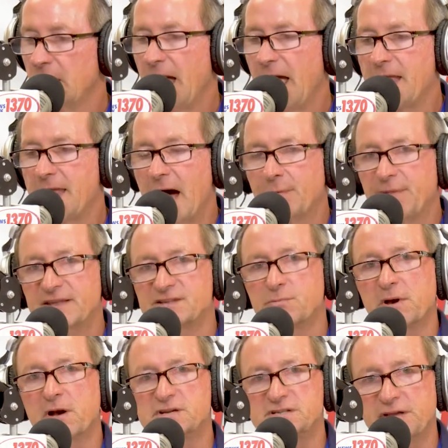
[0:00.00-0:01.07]
And now that's
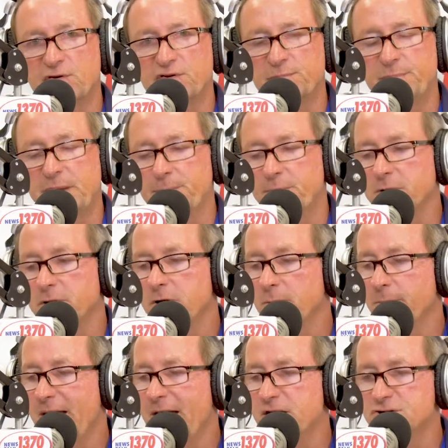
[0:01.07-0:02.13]
when our salespeople and our
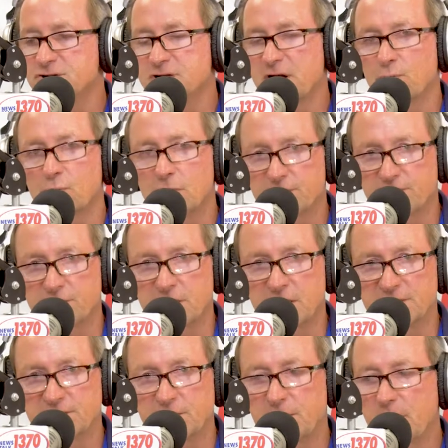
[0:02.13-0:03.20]
managers that work for
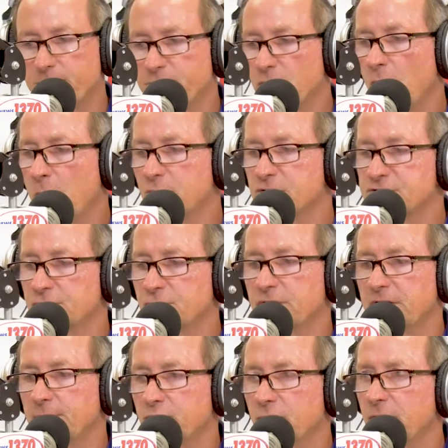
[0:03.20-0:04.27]
us, we we're up to almost
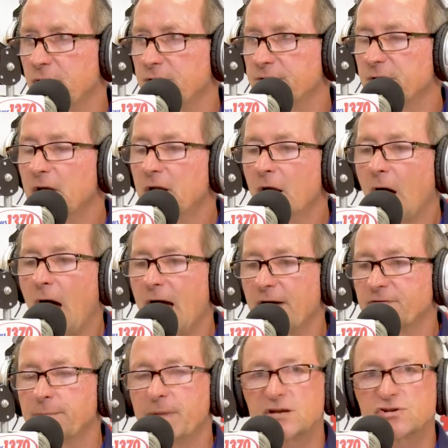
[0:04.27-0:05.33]
30 employees, I have
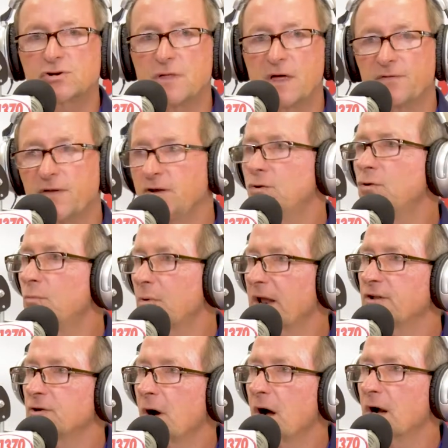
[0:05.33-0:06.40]
to make sure that they do what I
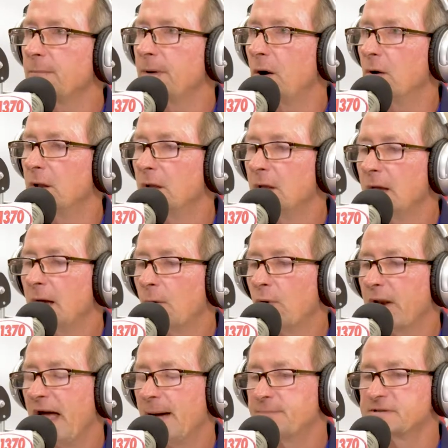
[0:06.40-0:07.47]
talk about.
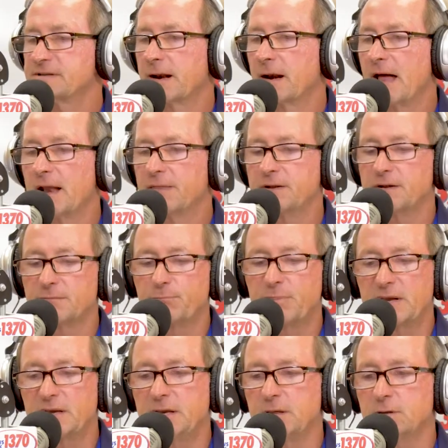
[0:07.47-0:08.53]
What happens at a lot of these
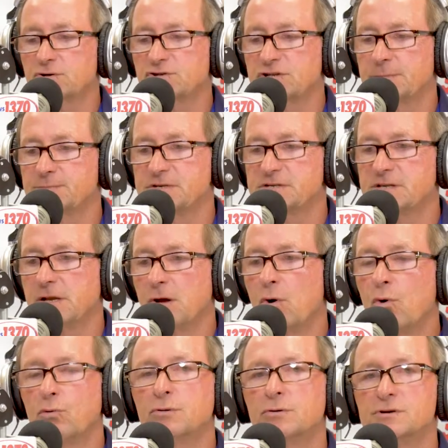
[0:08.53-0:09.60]
big dealerships is the
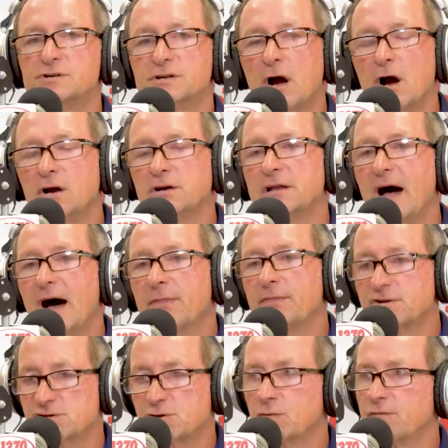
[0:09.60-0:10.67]
owners aren't on the
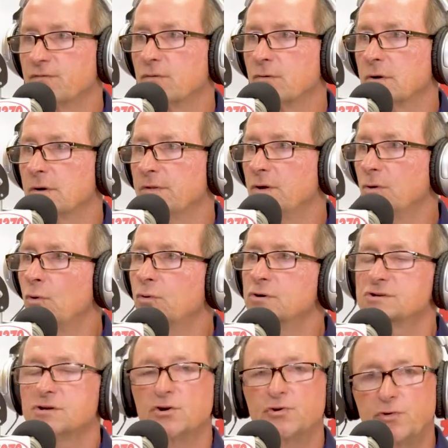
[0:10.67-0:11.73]
show floor. The
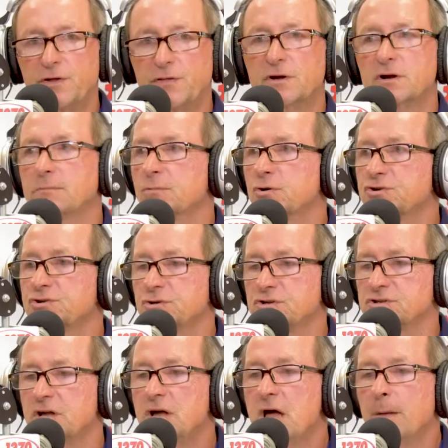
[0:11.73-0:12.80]
owners are doing the
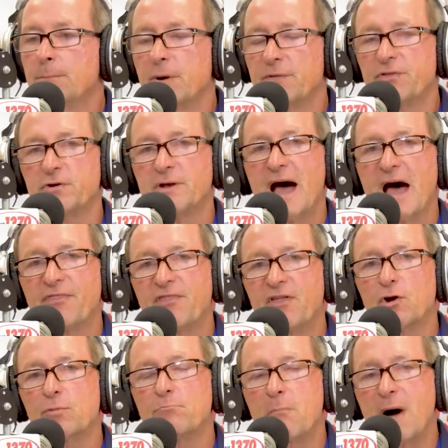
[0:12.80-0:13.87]
commercials, but they're not
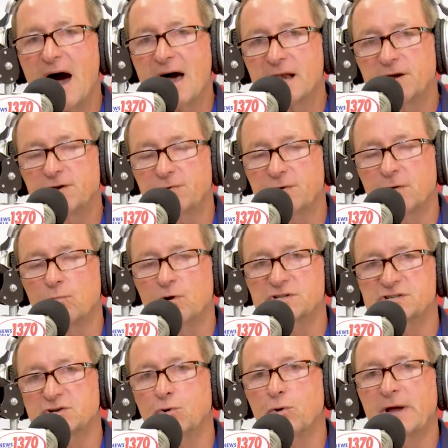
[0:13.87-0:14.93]
there monitoring
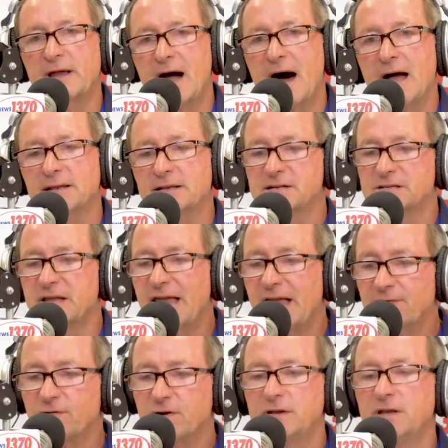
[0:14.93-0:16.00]
what's going on because
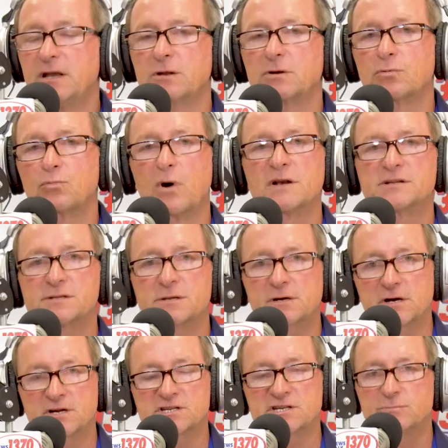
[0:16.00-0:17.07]
every dealer wants their
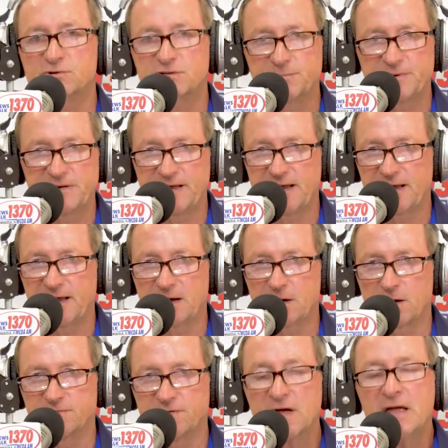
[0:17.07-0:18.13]
customers to be taken care
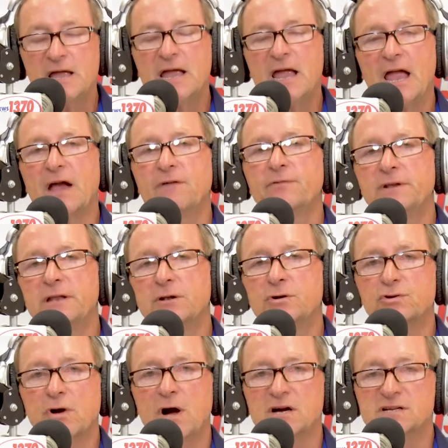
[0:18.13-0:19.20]
of. Every dealer
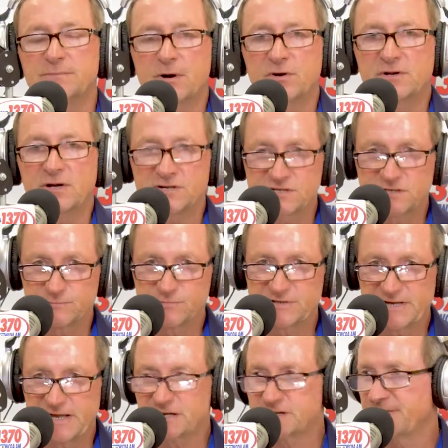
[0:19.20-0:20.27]
talks about customer
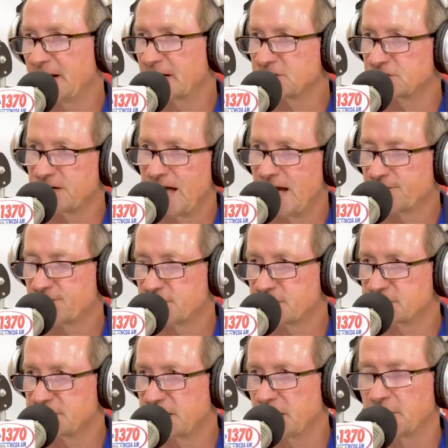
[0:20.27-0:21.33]
satisfaction after the
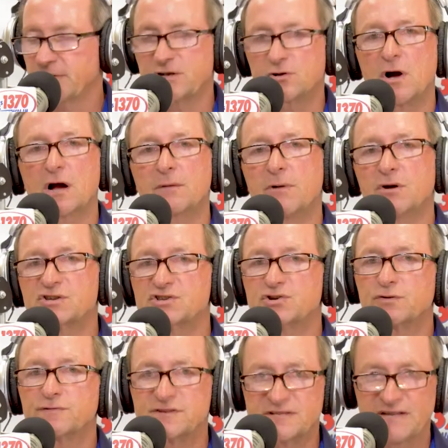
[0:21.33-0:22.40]
sale. They talk about
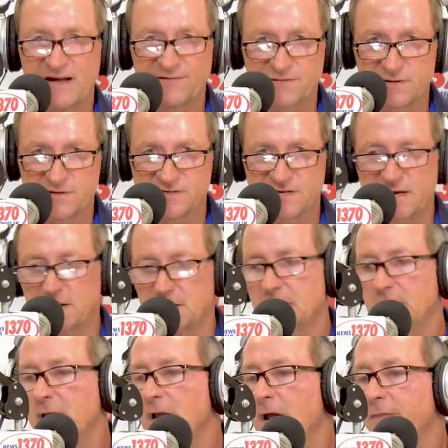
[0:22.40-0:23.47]
service after the sale.
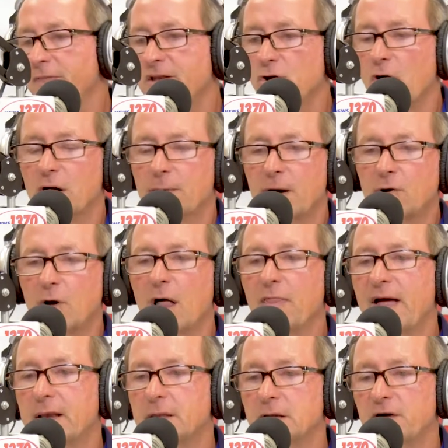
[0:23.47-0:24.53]
They talk about all
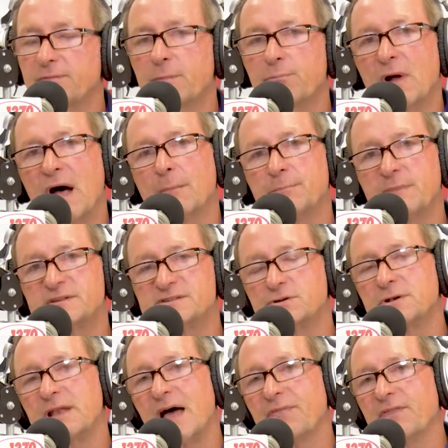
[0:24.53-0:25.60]
that stuff. The problem is they're
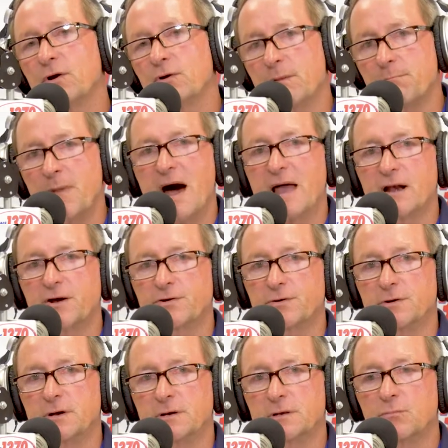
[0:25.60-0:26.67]
not there to
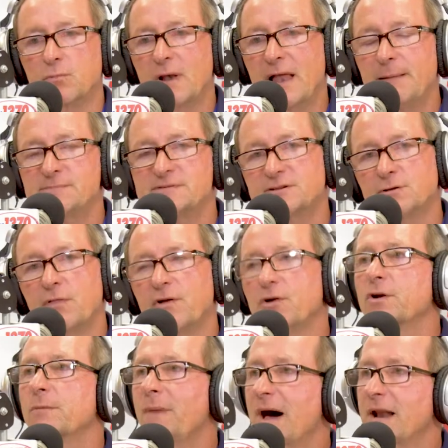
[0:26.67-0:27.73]
monitor it. Well, I'm still there
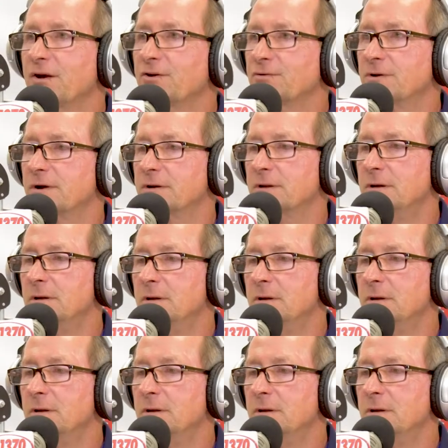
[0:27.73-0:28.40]
to monitor it.